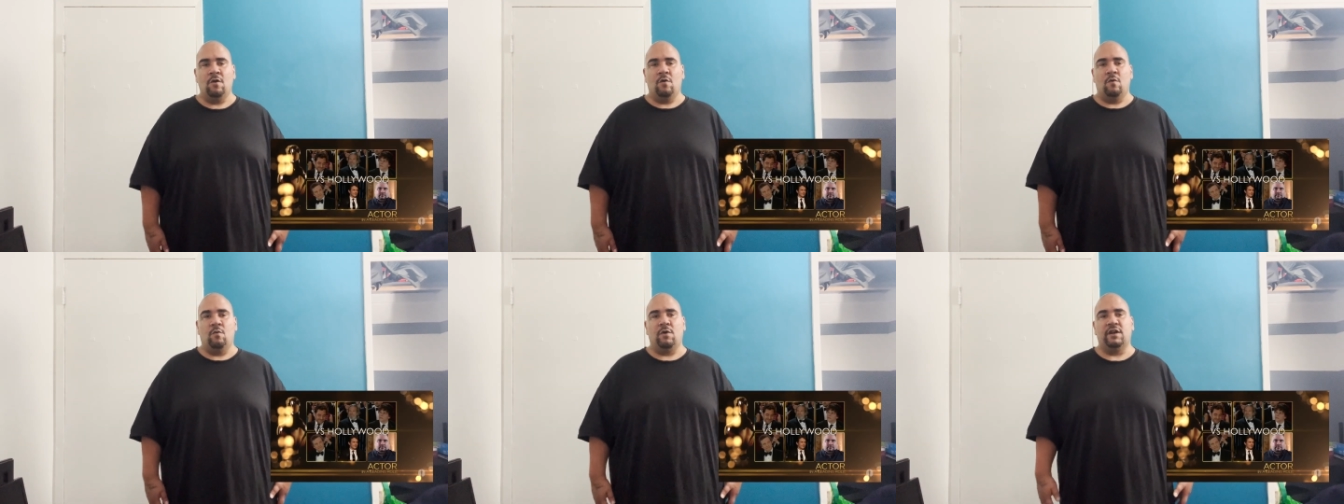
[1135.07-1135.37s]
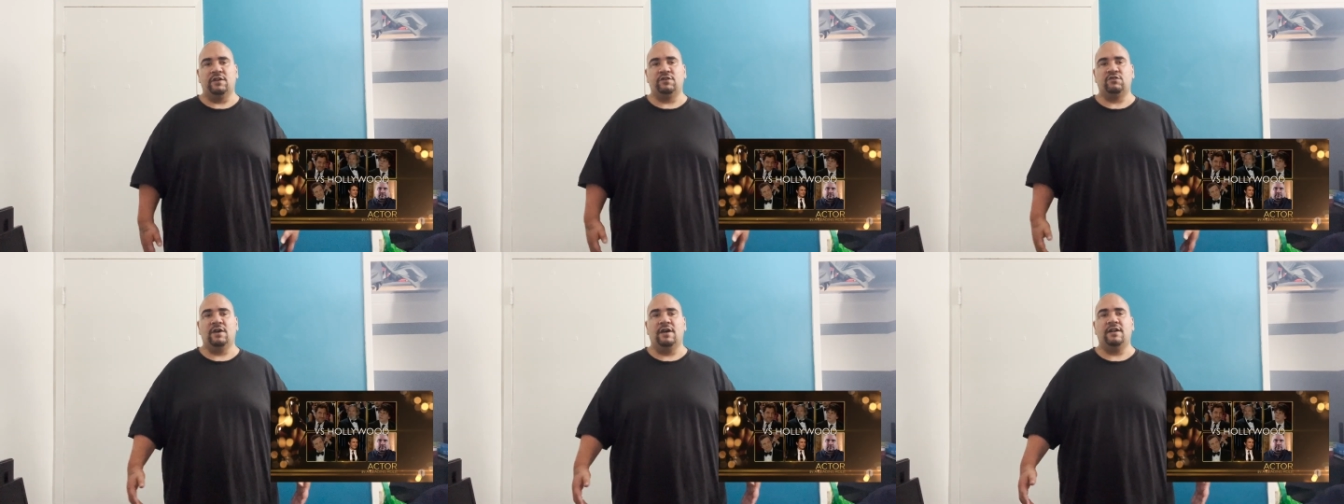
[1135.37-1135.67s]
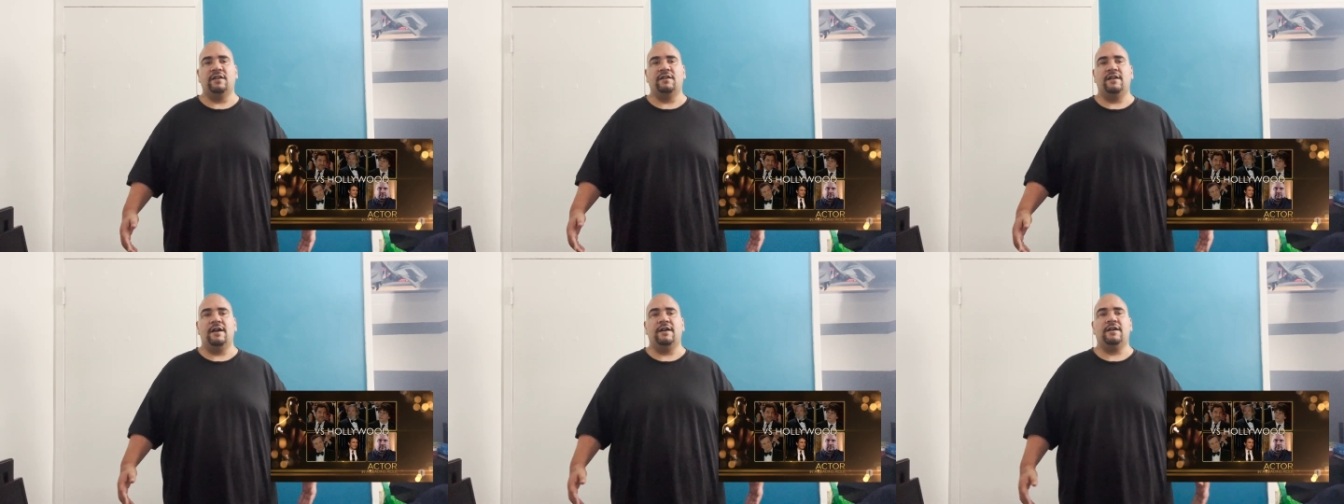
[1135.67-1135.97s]
where I try
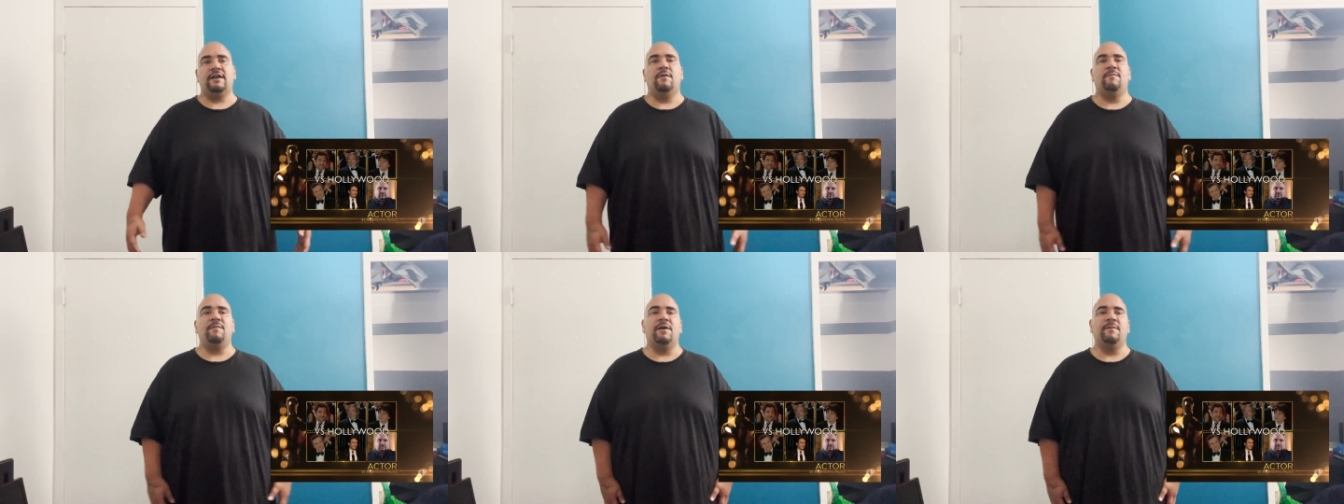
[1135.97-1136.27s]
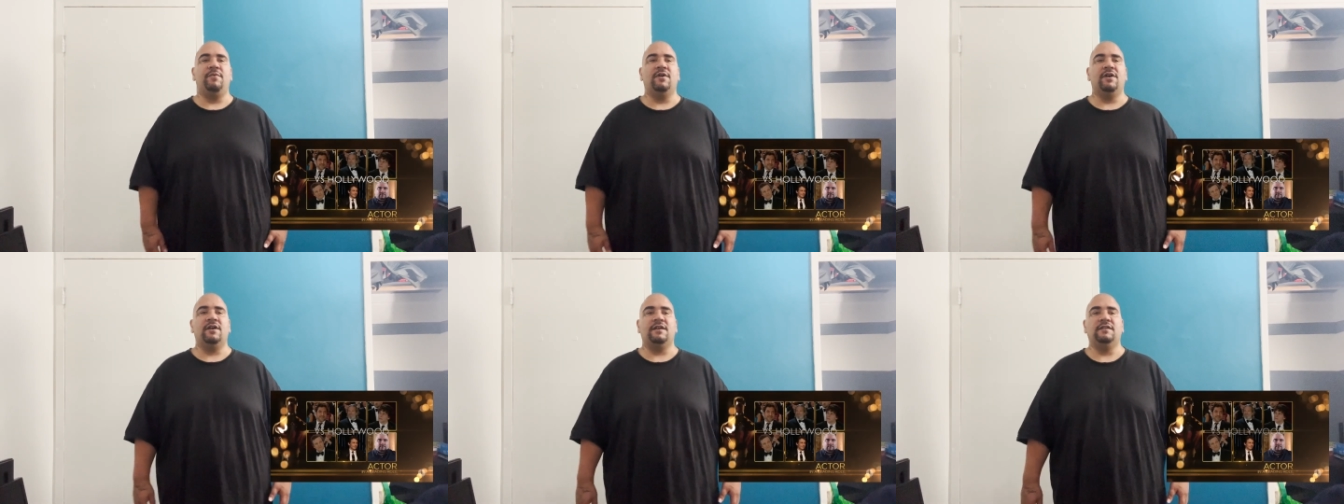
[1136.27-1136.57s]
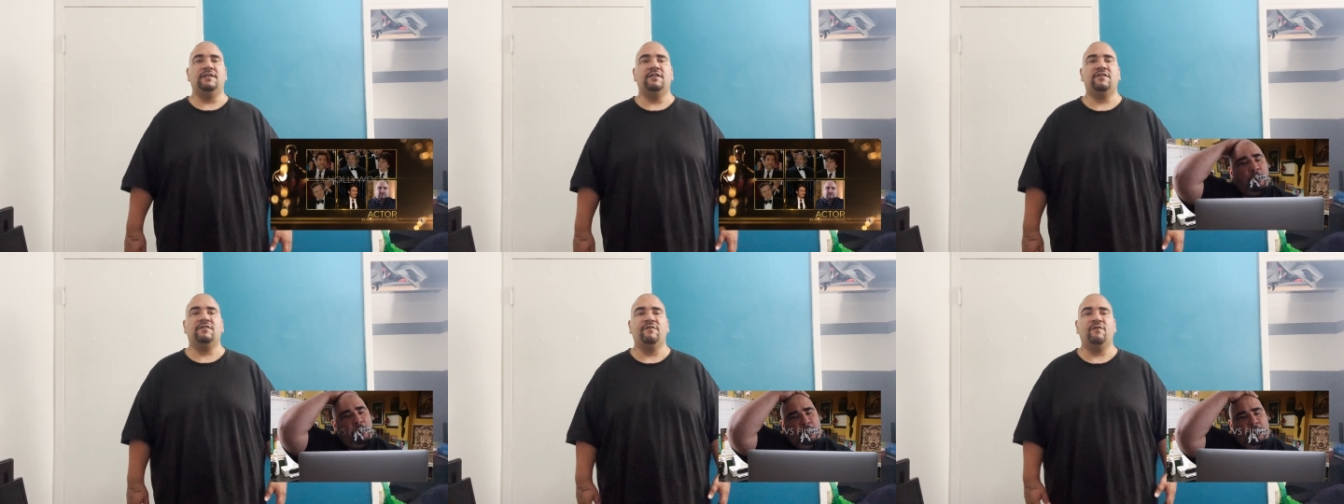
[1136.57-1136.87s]
to knock out my bucket
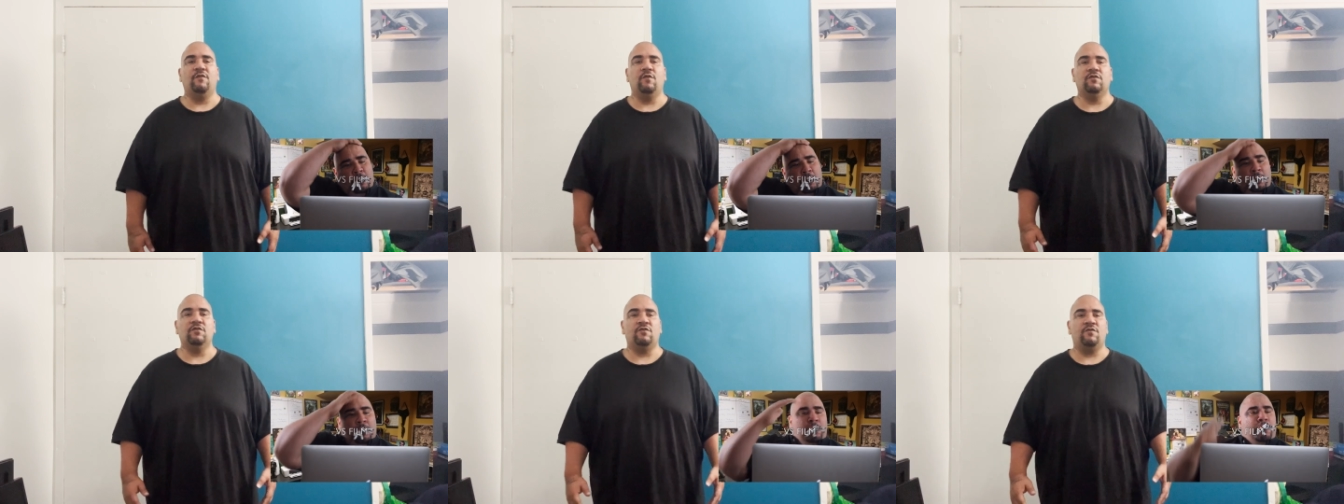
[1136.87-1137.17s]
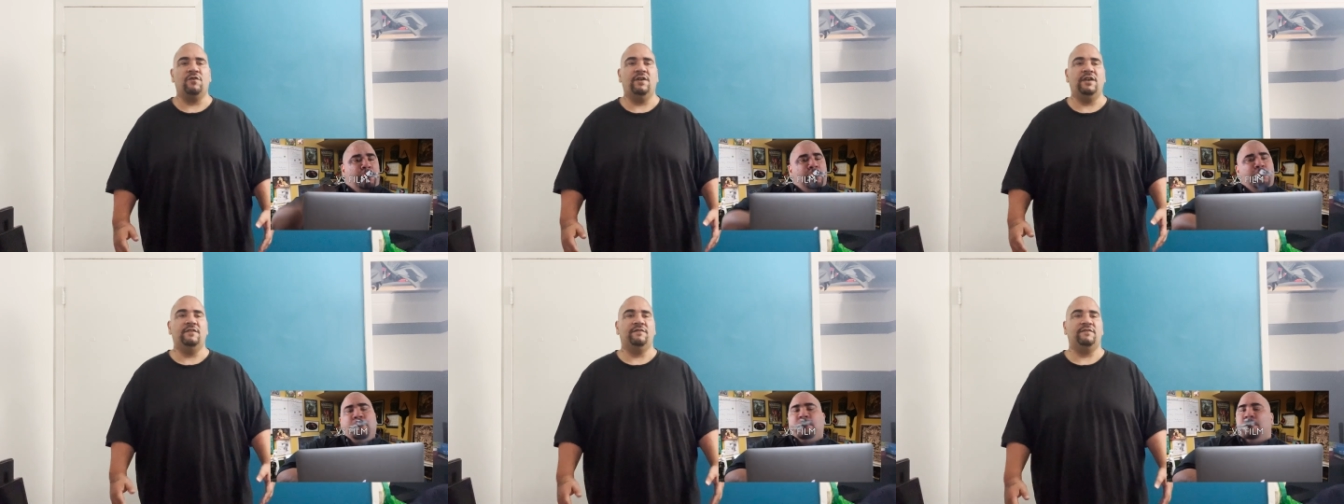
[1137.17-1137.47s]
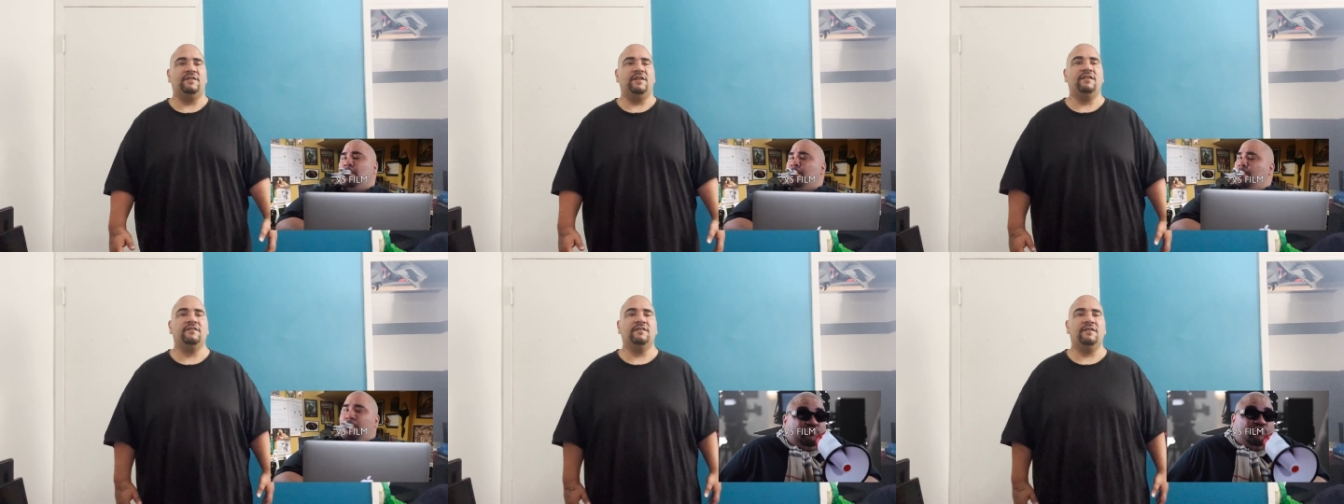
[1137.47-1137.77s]
list of all the creative
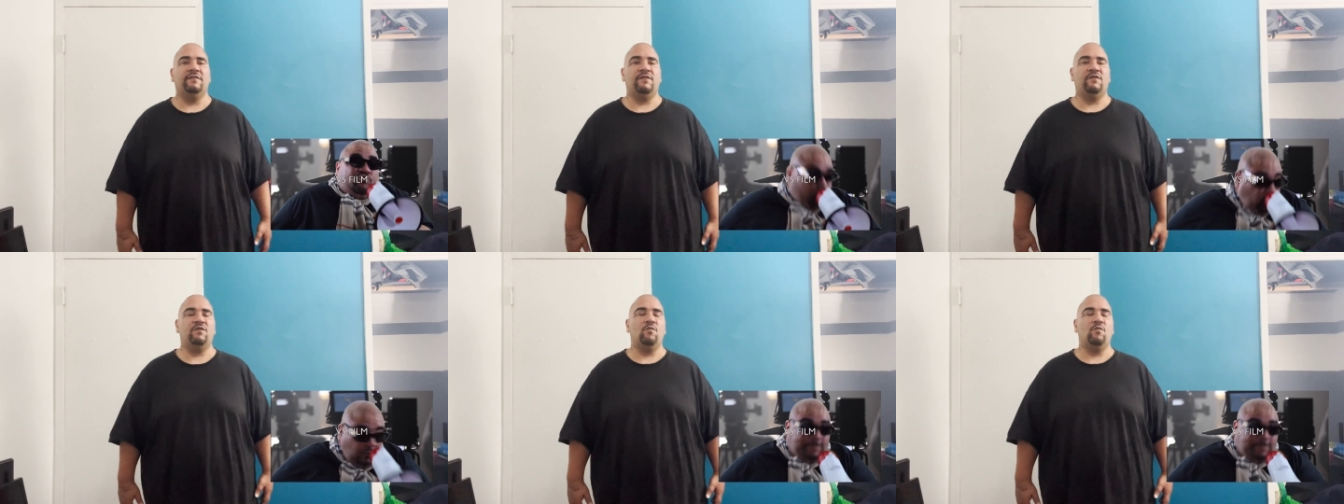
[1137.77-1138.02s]
things I've ever